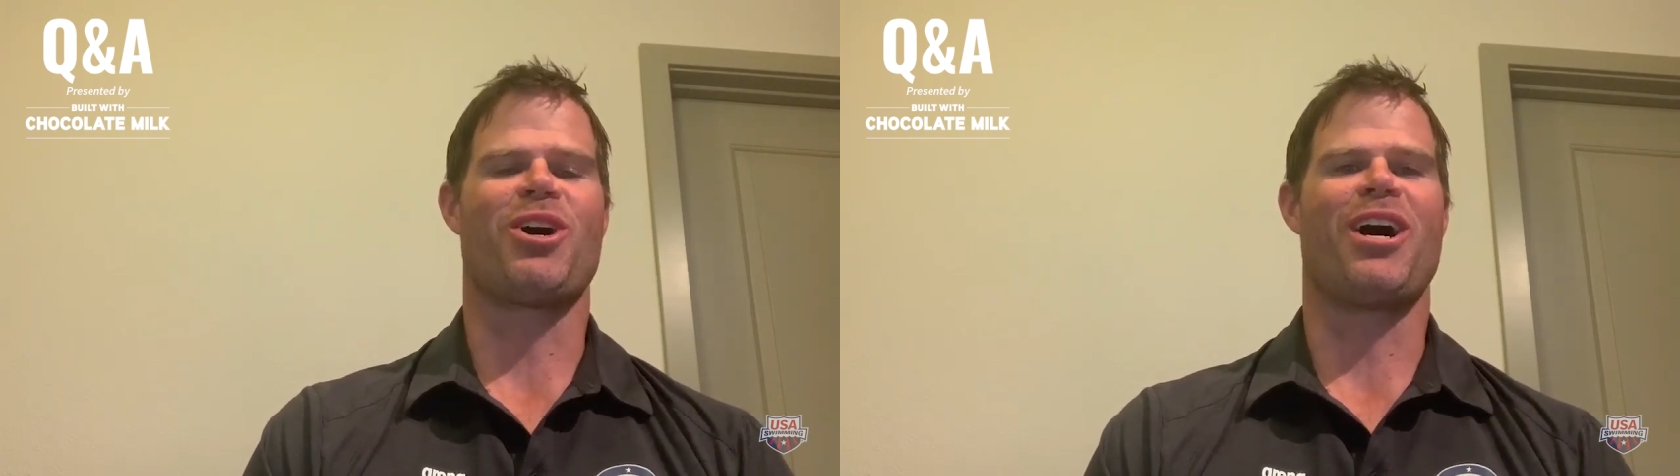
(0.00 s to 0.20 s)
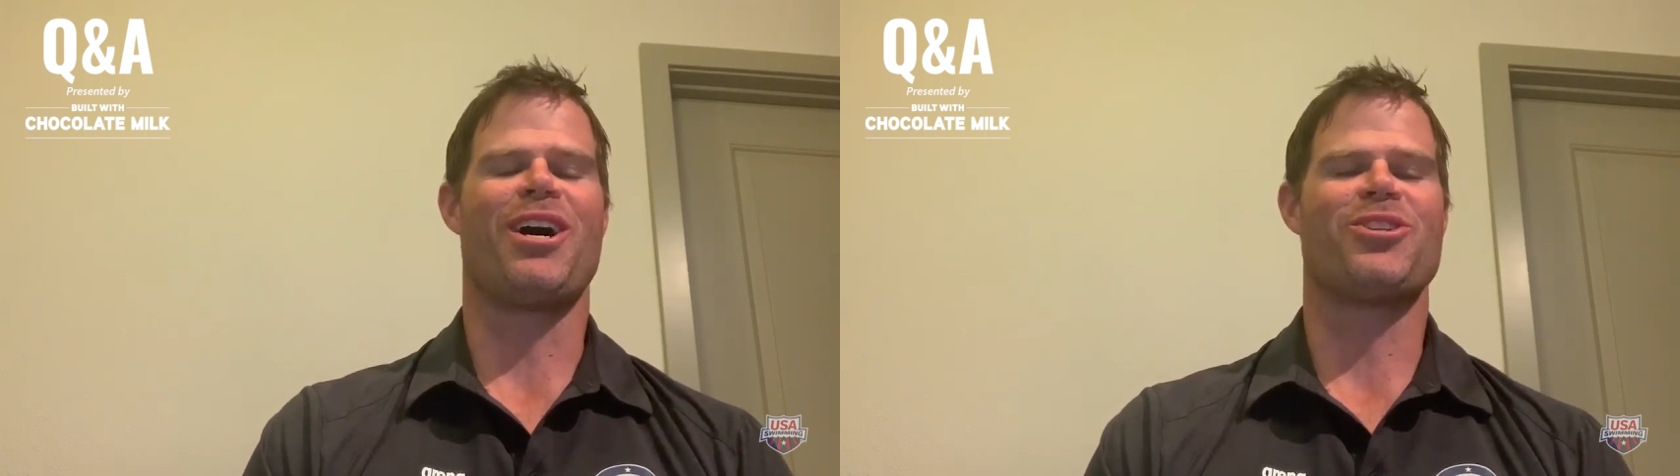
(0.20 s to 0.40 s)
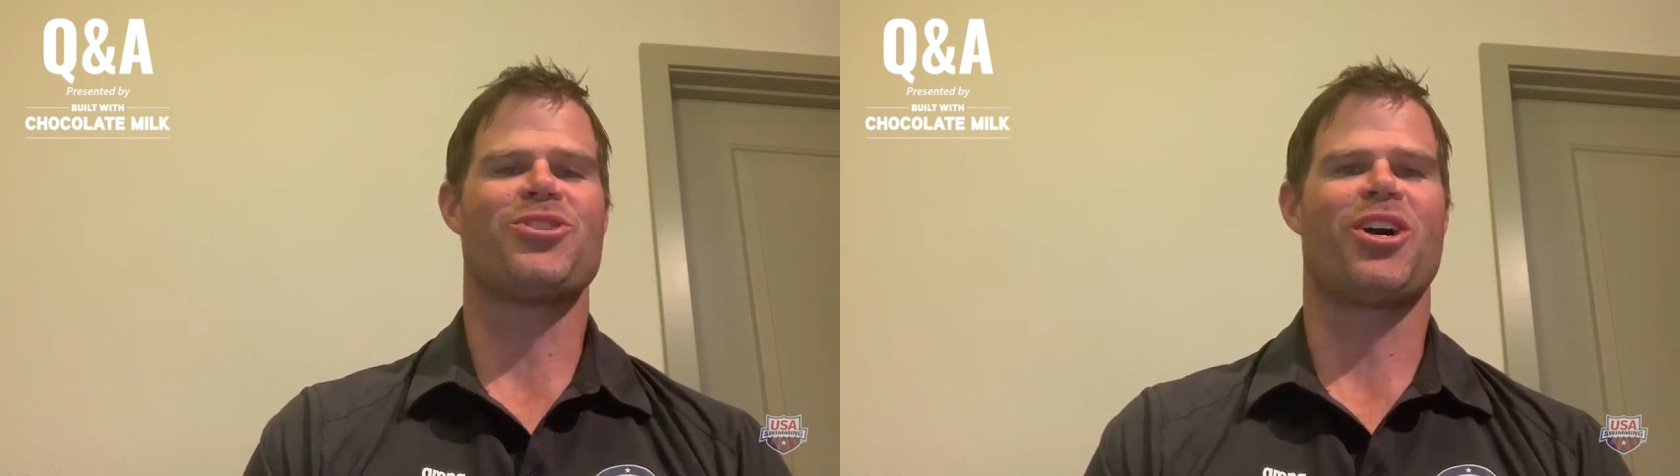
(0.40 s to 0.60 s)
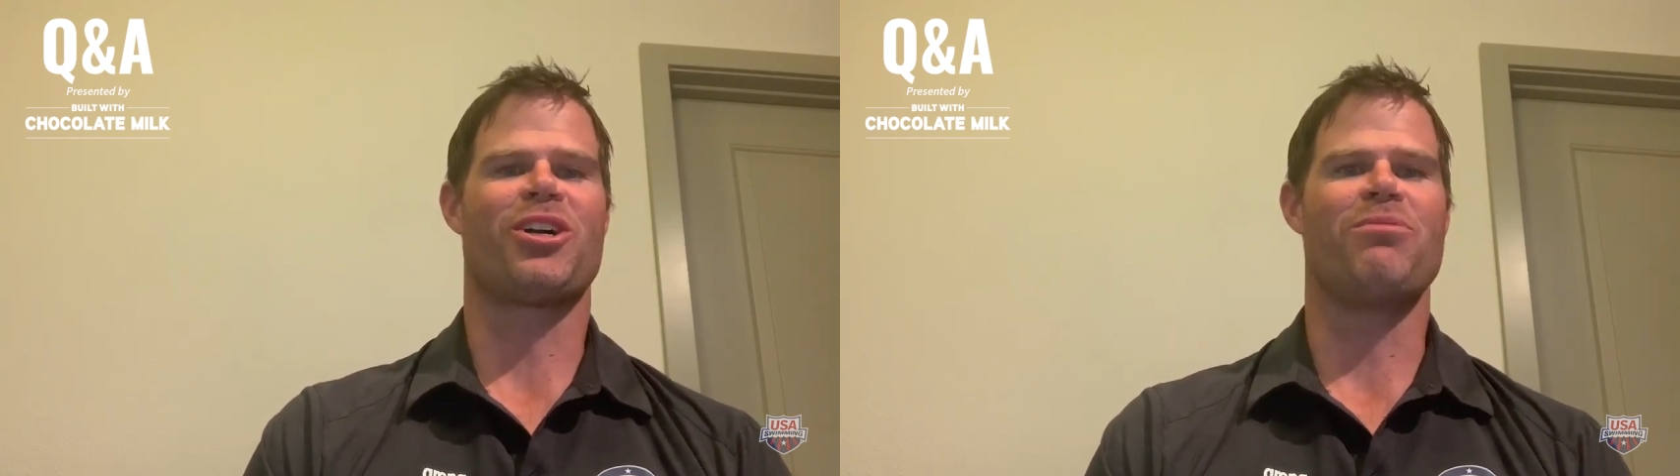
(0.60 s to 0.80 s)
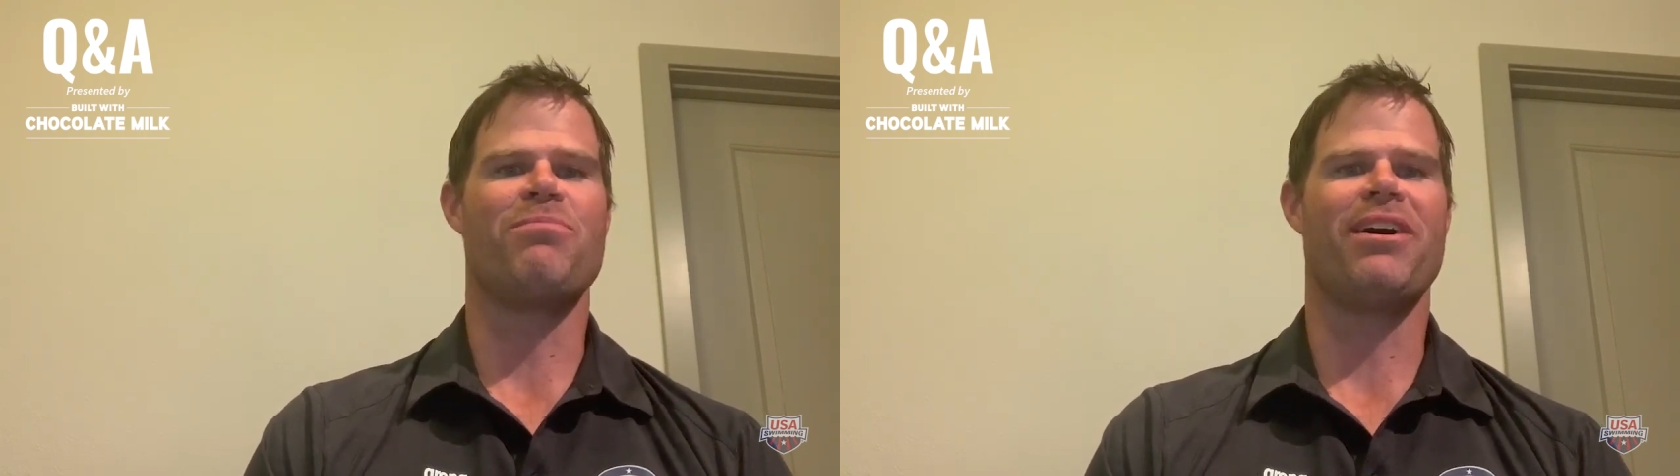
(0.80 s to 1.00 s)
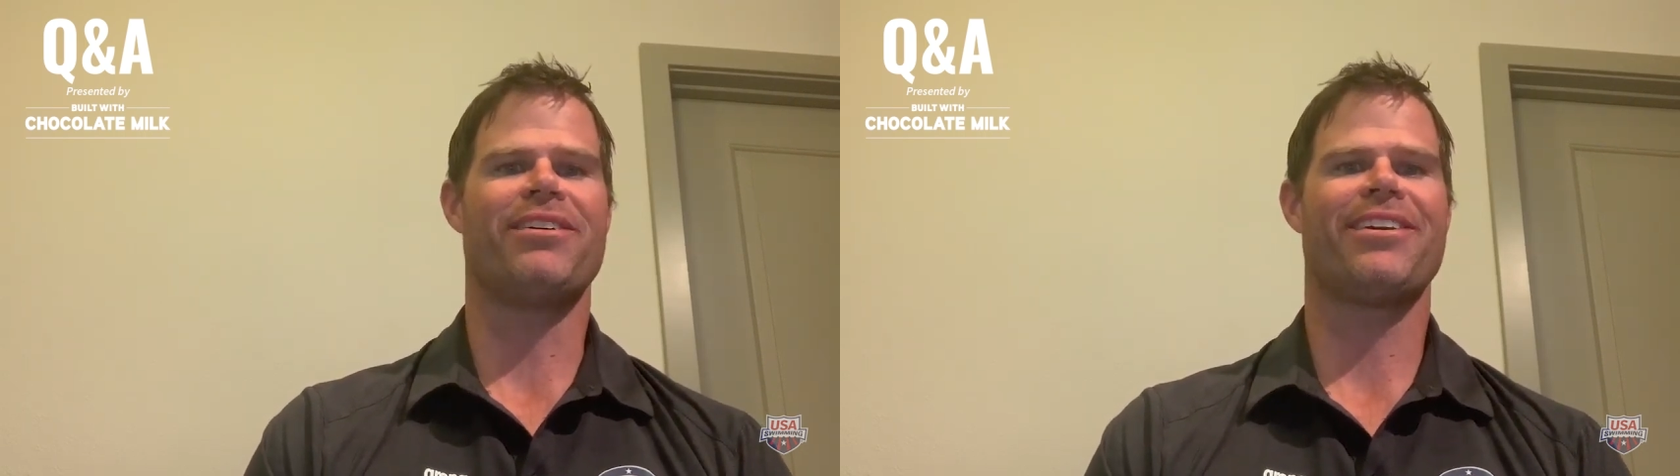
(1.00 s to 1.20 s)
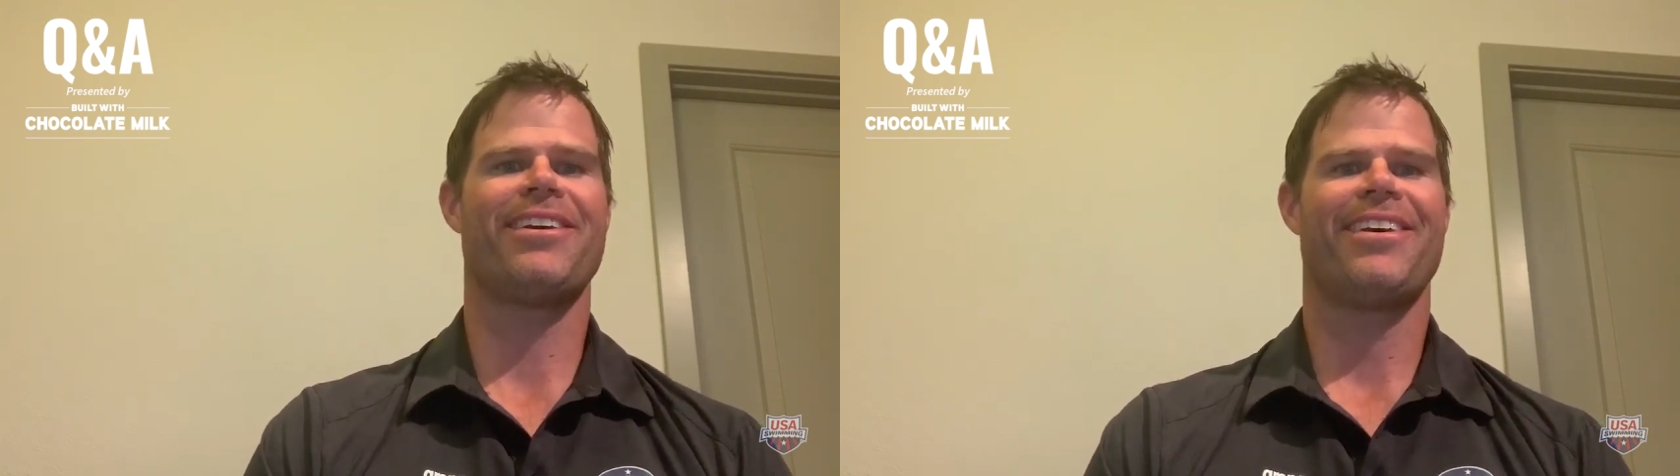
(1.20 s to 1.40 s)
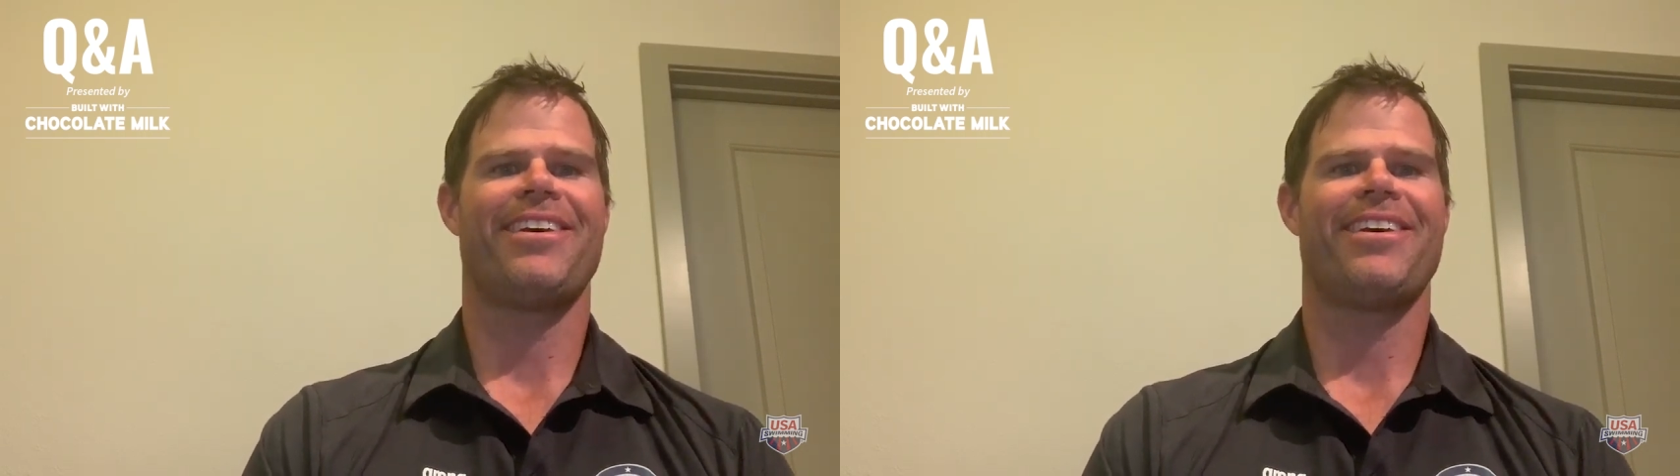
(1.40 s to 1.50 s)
uh, Chocolate Milk,